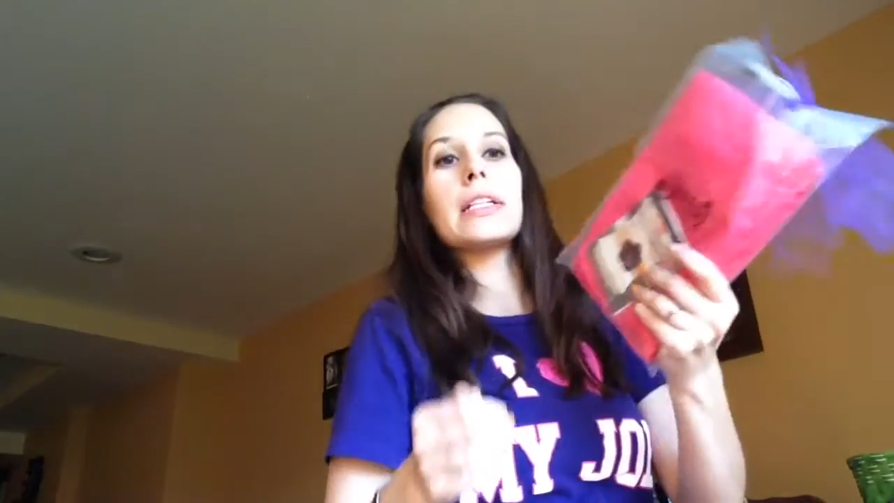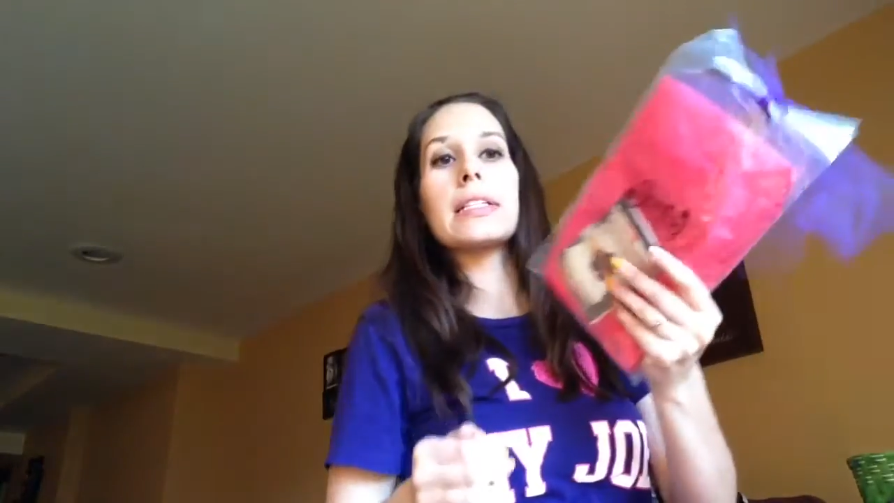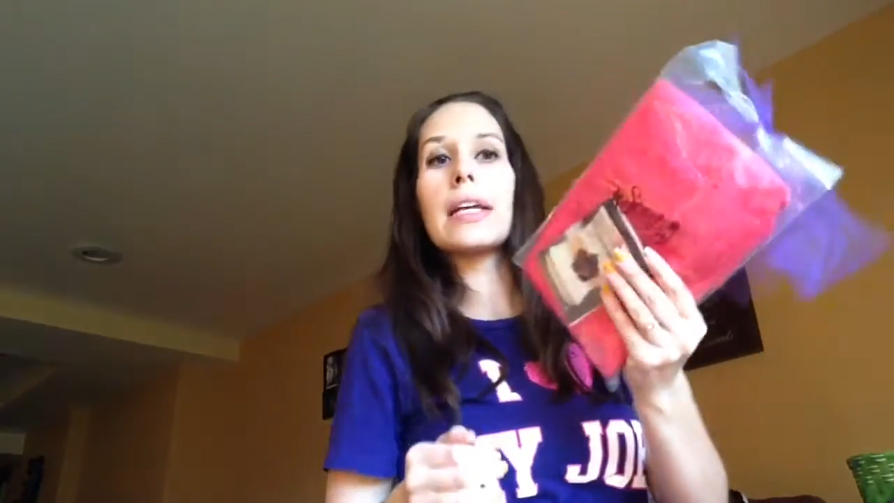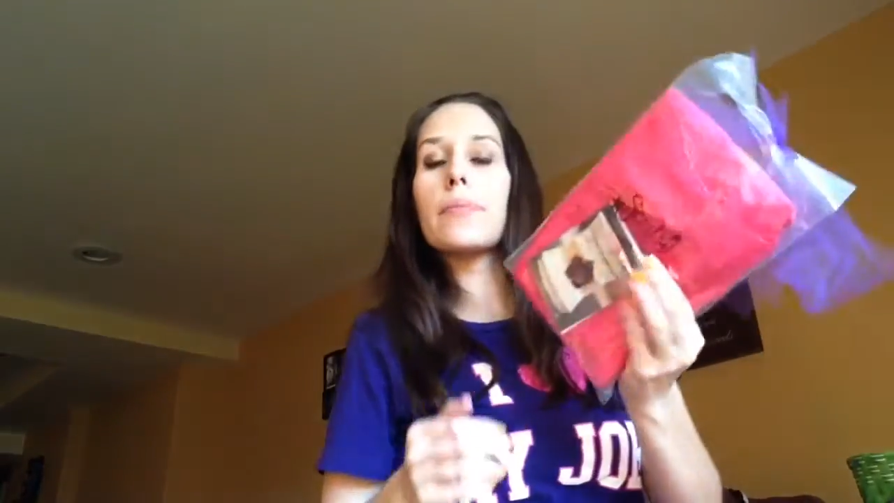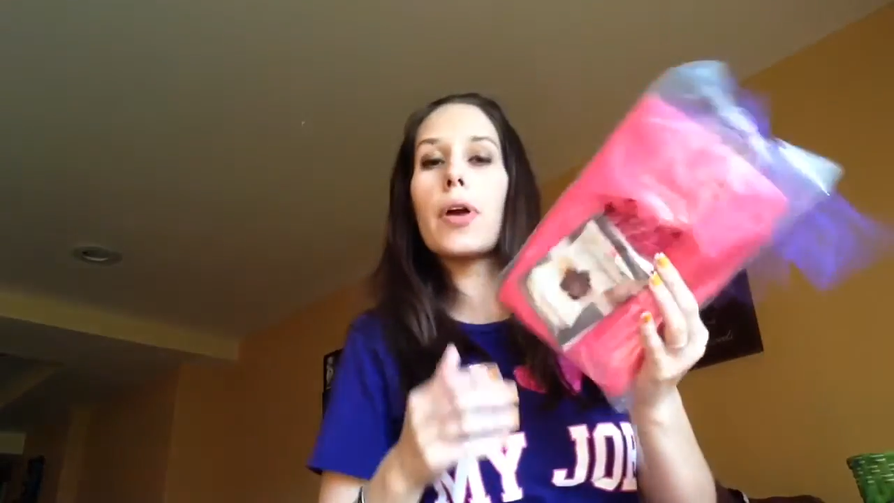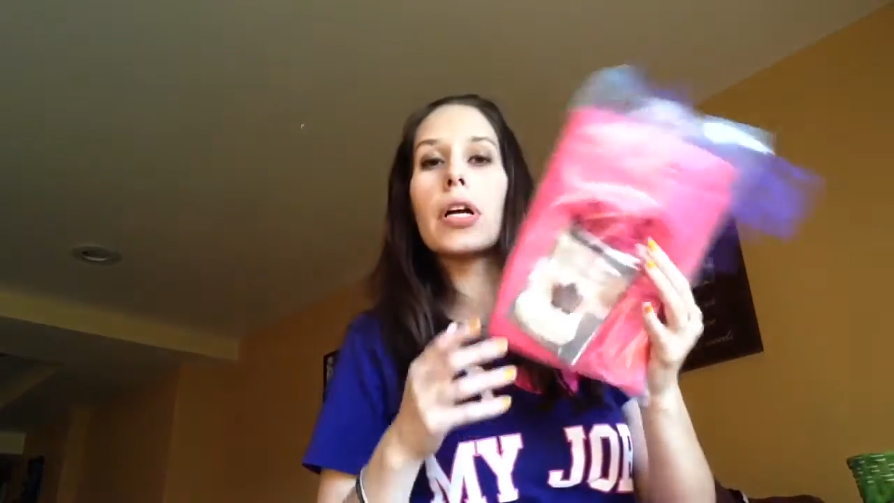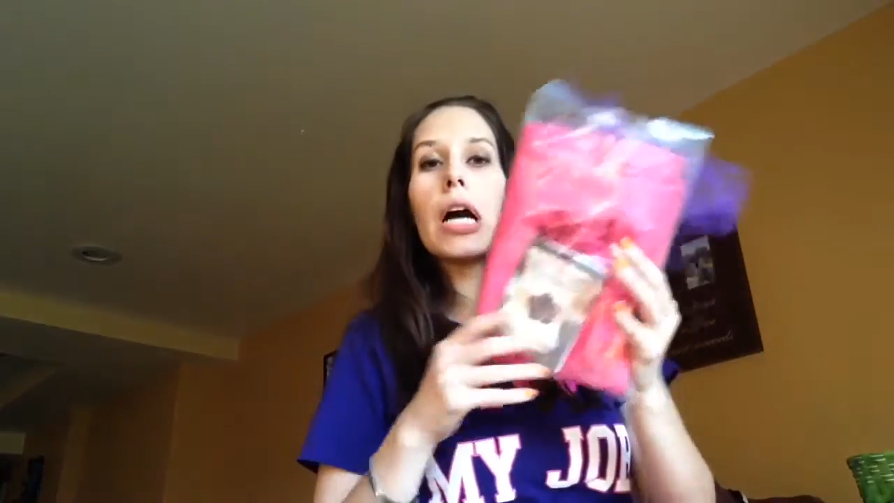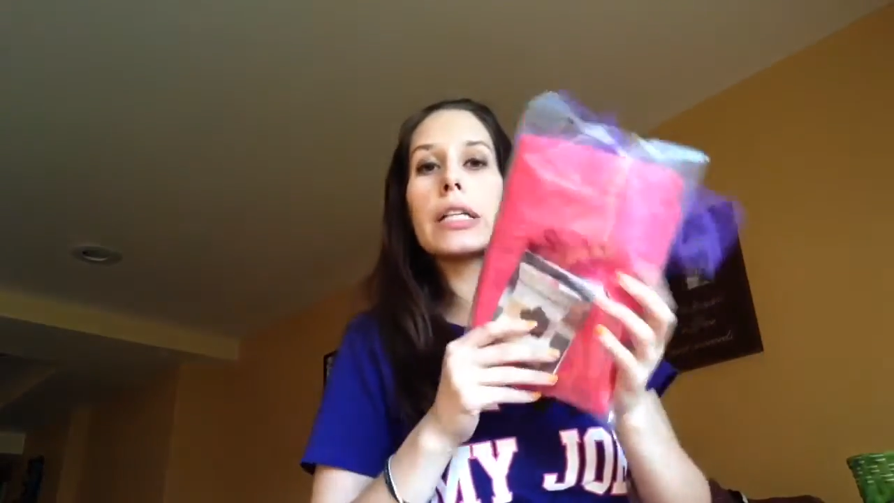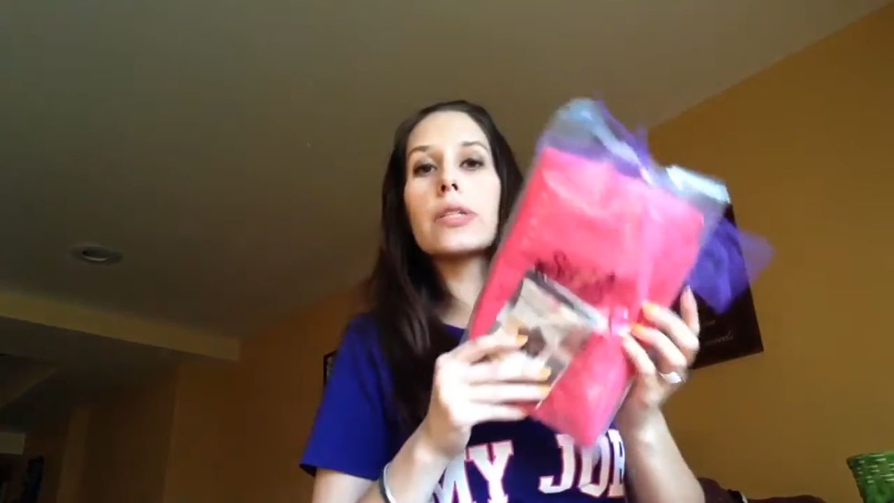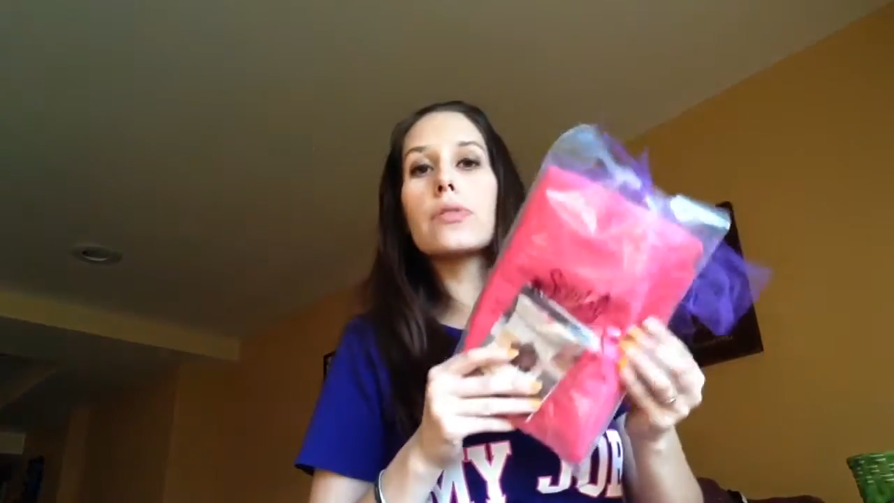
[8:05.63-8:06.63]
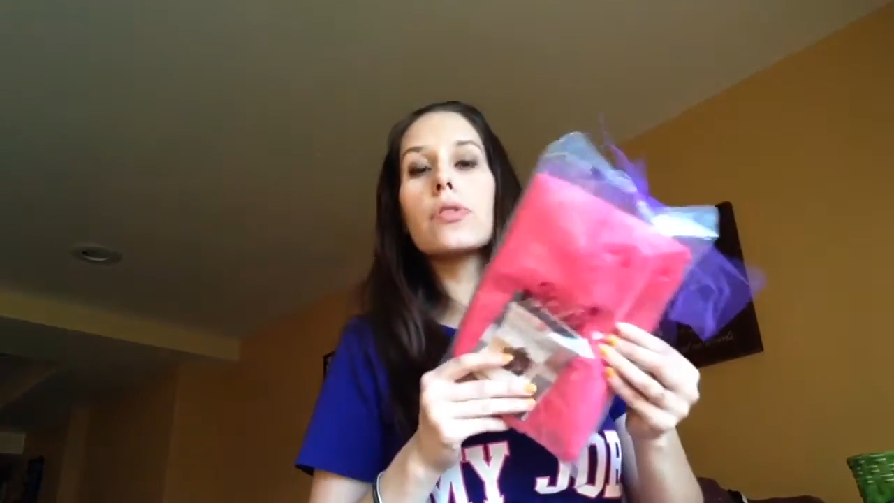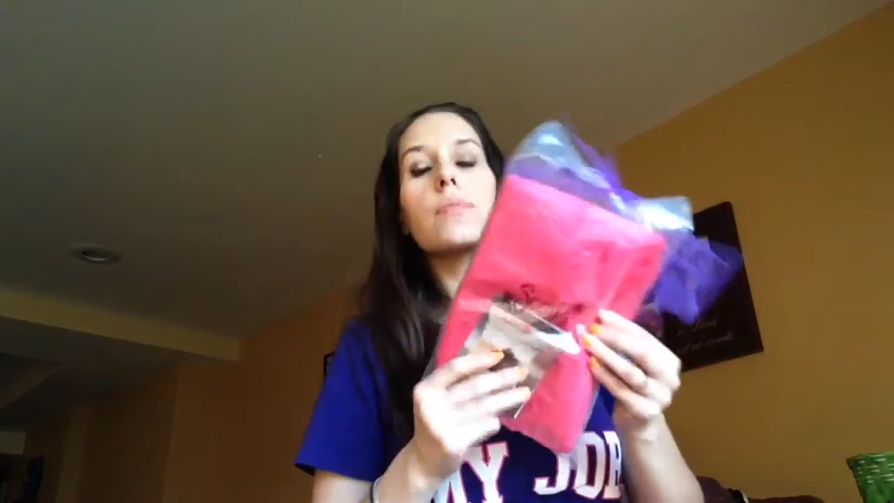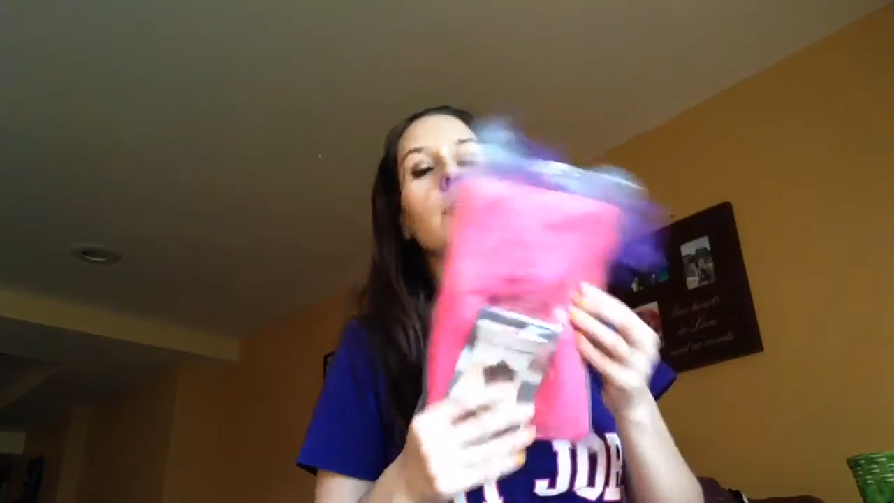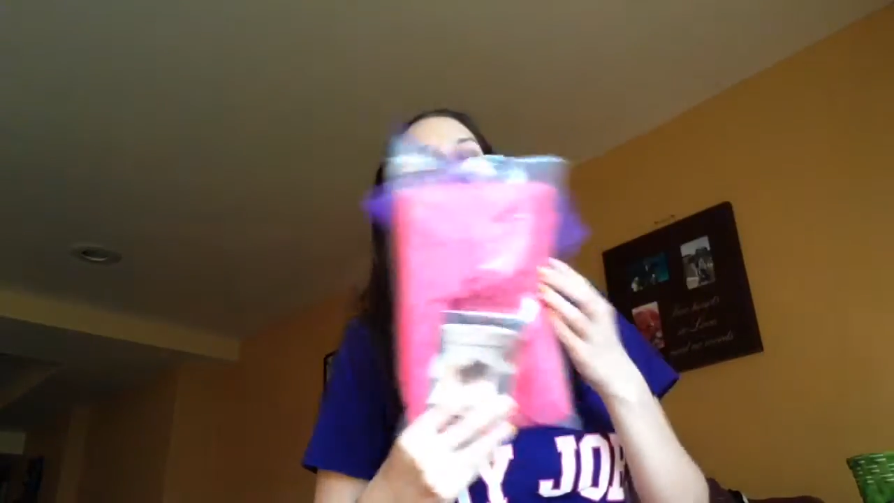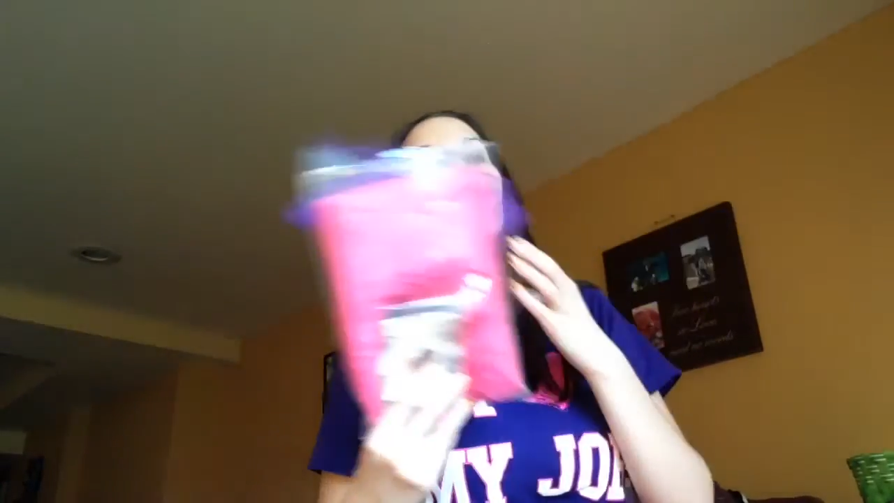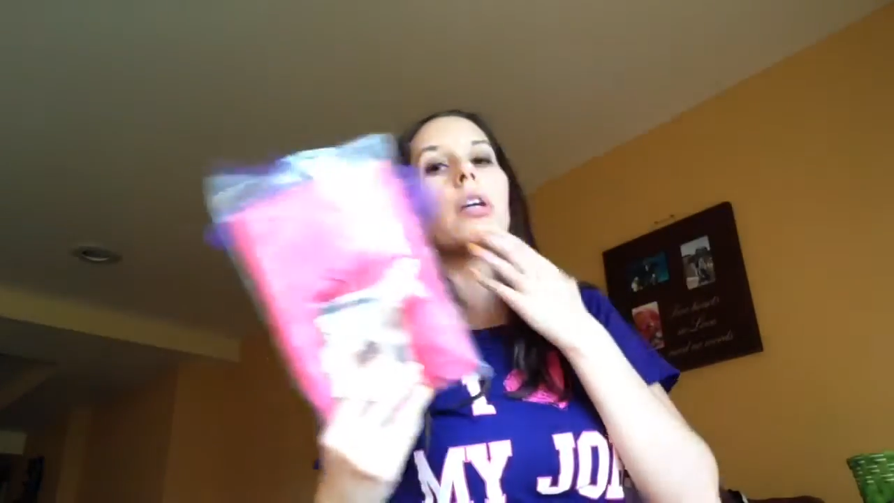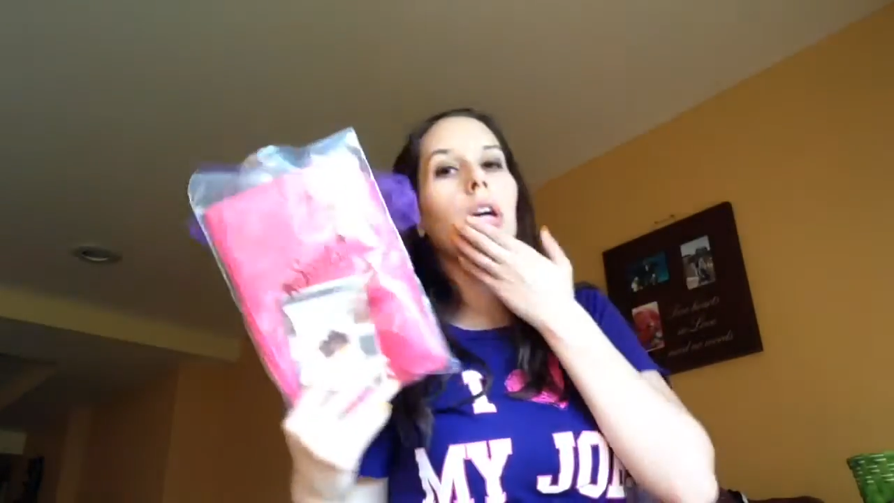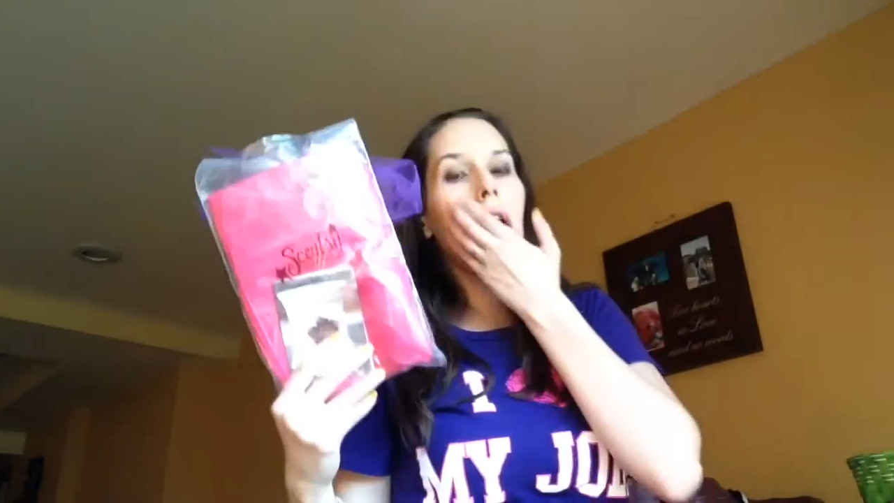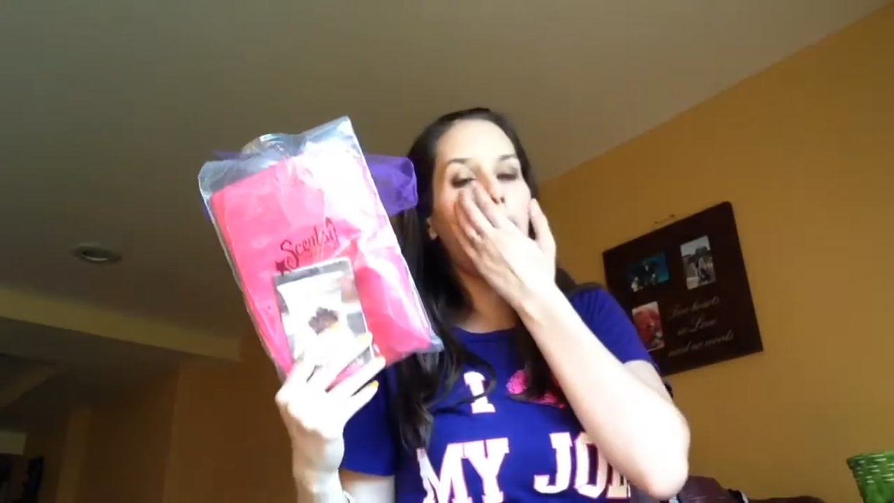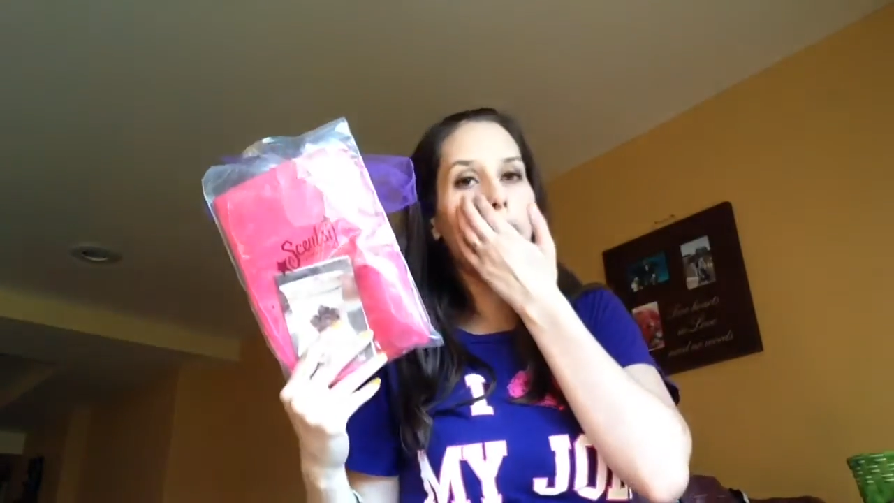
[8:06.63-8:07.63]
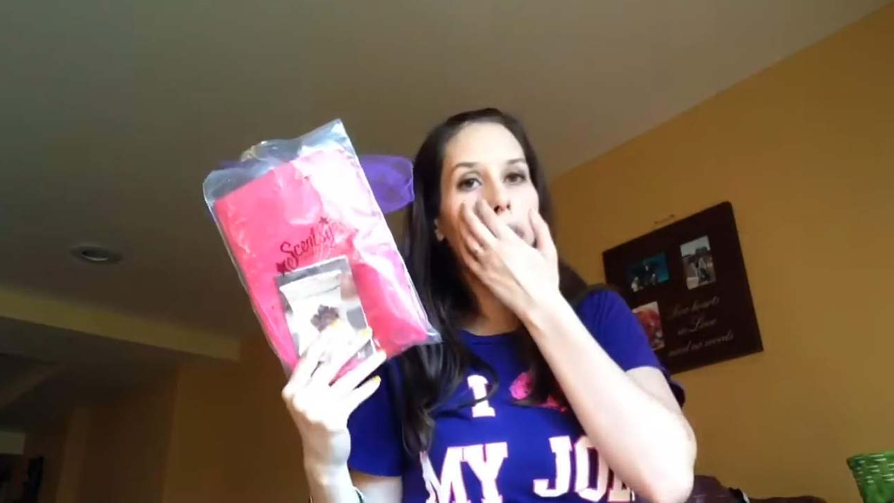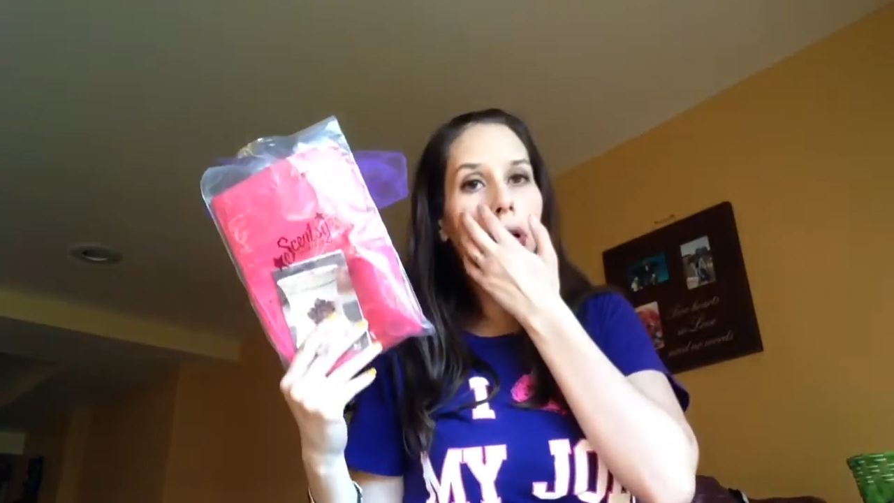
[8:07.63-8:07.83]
Stainbrook on YouTube. You can look her up.